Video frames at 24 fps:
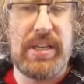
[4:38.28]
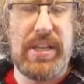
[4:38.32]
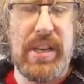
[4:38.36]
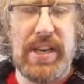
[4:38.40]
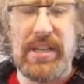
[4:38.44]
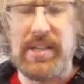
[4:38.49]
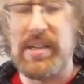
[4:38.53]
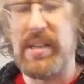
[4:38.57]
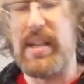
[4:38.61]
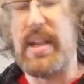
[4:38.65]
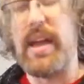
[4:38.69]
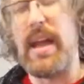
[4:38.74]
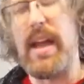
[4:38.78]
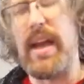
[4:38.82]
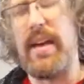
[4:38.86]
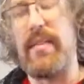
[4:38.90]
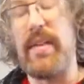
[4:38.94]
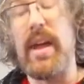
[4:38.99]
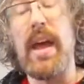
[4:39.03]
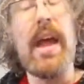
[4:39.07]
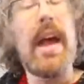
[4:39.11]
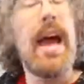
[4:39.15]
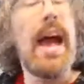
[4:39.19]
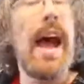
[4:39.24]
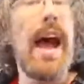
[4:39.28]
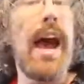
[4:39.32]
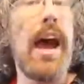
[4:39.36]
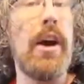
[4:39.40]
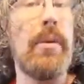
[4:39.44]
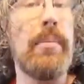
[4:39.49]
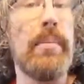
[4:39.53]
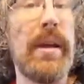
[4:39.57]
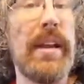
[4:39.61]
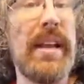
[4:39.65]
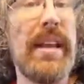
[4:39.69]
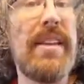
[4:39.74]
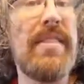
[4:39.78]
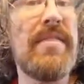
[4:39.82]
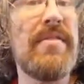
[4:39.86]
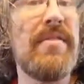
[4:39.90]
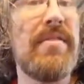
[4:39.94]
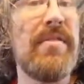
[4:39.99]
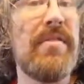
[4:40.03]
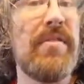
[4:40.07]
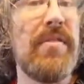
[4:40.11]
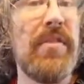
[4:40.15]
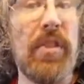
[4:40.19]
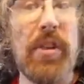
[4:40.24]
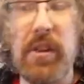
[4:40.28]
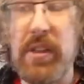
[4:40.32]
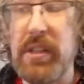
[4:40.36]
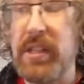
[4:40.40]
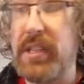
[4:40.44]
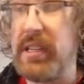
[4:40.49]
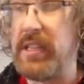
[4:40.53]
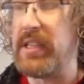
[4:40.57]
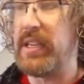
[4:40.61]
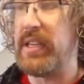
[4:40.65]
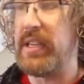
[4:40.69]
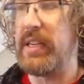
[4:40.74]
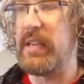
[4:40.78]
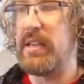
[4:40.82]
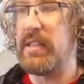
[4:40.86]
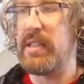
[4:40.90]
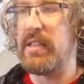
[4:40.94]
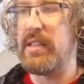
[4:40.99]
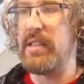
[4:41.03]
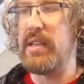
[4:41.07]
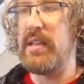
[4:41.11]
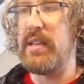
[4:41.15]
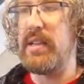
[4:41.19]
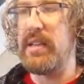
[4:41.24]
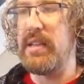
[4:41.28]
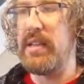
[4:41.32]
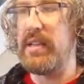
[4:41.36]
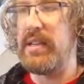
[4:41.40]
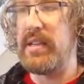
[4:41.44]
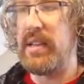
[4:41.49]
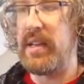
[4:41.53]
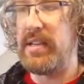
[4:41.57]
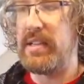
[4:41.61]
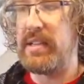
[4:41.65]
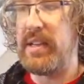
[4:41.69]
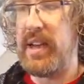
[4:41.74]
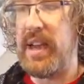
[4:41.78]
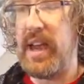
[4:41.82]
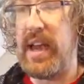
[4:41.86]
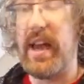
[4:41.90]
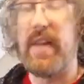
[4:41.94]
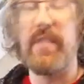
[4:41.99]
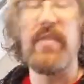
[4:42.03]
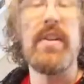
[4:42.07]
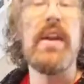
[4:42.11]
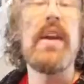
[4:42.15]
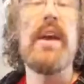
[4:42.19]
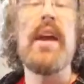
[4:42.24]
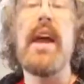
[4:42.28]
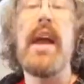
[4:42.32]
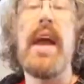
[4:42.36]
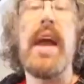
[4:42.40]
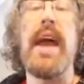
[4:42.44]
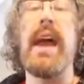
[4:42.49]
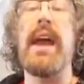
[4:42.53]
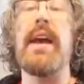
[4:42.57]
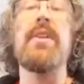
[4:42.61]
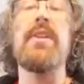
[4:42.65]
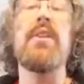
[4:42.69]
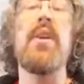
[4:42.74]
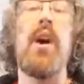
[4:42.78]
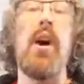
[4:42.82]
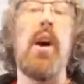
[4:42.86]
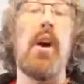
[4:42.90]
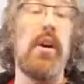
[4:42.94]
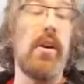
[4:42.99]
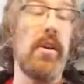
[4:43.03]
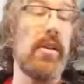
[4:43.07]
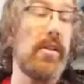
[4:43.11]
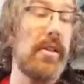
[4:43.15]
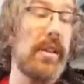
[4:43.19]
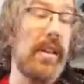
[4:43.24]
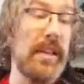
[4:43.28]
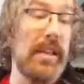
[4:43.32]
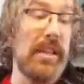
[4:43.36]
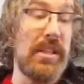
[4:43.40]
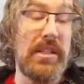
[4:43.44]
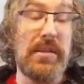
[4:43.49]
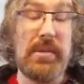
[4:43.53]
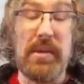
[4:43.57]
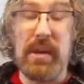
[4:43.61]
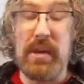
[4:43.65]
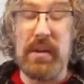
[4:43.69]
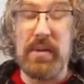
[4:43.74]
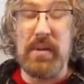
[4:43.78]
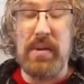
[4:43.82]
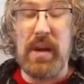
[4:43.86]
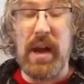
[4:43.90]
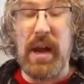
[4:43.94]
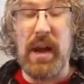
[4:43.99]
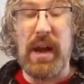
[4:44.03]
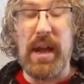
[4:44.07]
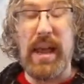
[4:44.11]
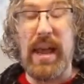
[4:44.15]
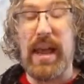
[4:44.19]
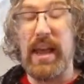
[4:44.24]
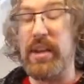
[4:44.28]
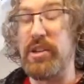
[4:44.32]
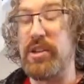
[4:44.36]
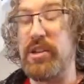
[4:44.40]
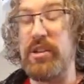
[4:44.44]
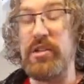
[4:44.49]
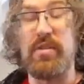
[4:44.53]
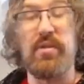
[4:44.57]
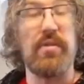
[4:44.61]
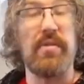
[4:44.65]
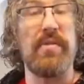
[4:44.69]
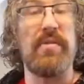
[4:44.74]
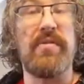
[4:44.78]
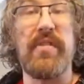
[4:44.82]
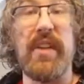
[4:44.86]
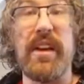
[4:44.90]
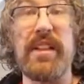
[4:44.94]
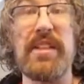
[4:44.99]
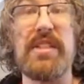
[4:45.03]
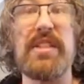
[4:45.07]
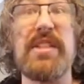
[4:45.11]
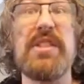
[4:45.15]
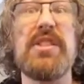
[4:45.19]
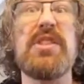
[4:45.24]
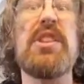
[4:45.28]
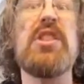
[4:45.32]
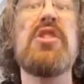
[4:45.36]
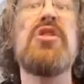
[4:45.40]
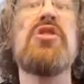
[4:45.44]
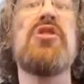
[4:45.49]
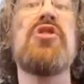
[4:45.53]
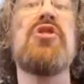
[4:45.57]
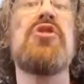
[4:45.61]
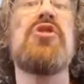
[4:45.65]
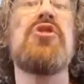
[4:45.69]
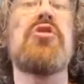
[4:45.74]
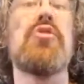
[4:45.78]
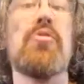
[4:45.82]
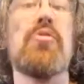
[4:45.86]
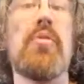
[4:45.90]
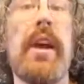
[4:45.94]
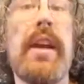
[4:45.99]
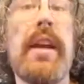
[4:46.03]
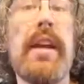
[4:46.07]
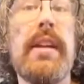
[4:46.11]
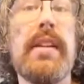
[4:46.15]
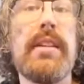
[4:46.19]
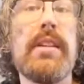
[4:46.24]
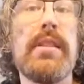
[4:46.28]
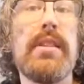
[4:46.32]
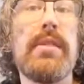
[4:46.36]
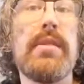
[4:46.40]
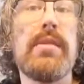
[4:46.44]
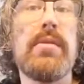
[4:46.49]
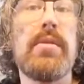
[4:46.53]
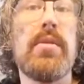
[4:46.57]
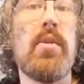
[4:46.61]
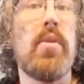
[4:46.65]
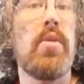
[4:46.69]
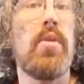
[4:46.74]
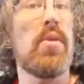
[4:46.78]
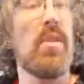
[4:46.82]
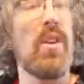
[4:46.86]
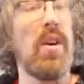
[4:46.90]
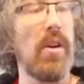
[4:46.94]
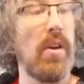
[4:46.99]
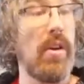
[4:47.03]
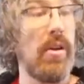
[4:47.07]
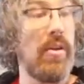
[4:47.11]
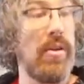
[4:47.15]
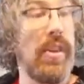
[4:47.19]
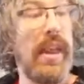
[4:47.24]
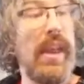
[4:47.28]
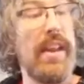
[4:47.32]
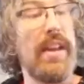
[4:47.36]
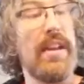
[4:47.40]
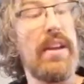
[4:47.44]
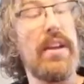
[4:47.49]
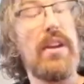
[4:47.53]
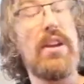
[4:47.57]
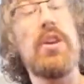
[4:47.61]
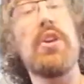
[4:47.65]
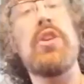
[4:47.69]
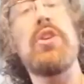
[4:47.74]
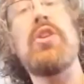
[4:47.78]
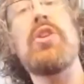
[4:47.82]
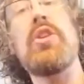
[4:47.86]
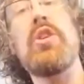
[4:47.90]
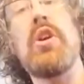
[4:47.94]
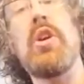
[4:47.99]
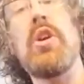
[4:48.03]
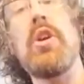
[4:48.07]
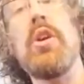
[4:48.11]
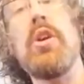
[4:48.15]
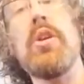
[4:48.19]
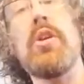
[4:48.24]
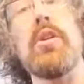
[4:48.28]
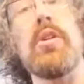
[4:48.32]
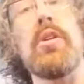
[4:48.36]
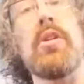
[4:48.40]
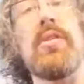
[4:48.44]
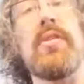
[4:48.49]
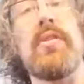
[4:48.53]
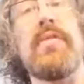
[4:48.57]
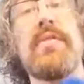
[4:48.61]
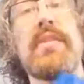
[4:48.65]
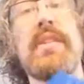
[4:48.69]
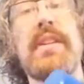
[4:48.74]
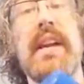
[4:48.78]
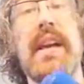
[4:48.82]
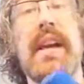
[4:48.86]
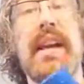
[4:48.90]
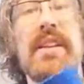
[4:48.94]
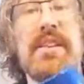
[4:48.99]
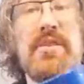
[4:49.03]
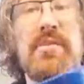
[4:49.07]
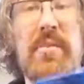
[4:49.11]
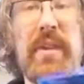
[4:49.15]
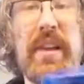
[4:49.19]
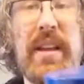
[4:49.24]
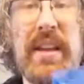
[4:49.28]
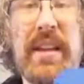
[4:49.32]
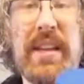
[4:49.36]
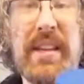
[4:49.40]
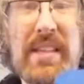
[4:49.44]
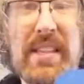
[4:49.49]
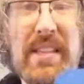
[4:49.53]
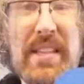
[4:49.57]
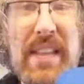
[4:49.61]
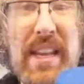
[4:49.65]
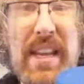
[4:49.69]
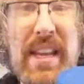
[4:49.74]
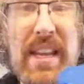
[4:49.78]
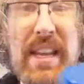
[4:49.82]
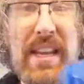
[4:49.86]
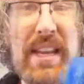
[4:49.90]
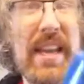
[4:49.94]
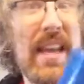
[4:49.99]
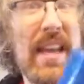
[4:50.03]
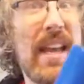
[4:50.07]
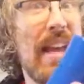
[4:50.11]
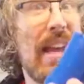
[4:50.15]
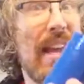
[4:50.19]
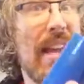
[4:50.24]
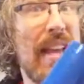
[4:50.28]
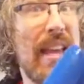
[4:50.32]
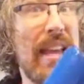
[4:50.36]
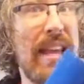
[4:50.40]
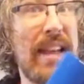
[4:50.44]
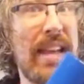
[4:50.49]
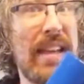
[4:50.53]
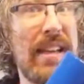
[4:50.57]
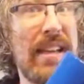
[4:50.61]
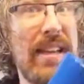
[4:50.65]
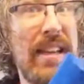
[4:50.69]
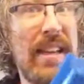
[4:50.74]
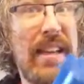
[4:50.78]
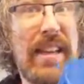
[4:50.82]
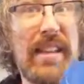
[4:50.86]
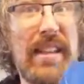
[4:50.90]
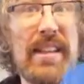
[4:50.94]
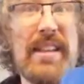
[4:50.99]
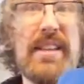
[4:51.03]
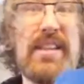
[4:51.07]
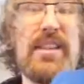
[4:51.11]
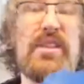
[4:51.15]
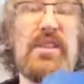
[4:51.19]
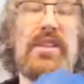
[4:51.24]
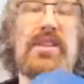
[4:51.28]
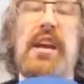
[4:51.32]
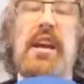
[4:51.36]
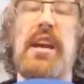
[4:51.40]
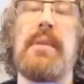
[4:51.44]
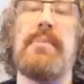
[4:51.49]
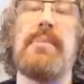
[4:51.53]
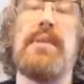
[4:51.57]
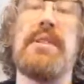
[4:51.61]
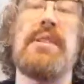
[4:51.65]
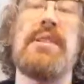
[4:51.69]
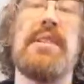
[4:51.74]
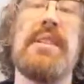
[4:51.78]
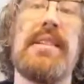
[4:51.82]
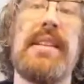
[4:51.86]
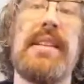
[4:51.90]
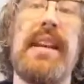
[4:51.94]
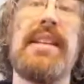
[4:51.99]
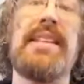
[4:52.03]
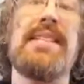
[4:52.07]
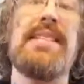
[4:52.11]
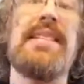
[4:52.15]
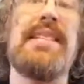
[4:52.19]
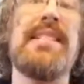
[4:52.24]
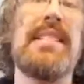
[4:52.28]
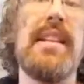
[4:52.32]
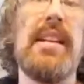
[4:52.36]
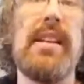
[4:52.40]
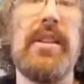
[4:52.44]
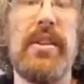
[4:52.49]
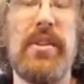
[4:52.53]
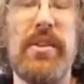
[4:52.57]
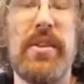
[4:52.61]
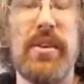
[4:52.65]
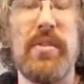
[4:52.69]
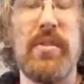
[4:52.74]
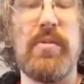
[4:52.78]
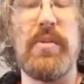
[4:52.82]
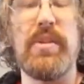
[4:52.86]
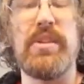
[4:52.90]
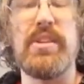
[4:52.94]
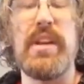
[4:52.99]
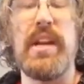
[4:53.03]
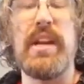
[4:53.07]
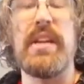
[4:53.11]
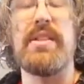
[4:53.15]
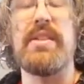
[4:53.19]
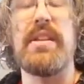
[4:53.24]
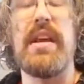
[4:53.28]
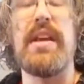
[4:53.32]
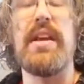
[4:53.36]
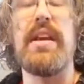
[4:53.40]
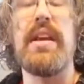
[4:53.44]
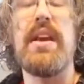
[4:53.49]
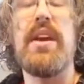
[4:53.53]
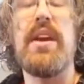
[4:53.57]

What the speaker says: does it have? How many vertices does it have? And are these edges or faces straight, or are they curved, as we can see in this shape? This is a cylinder which has a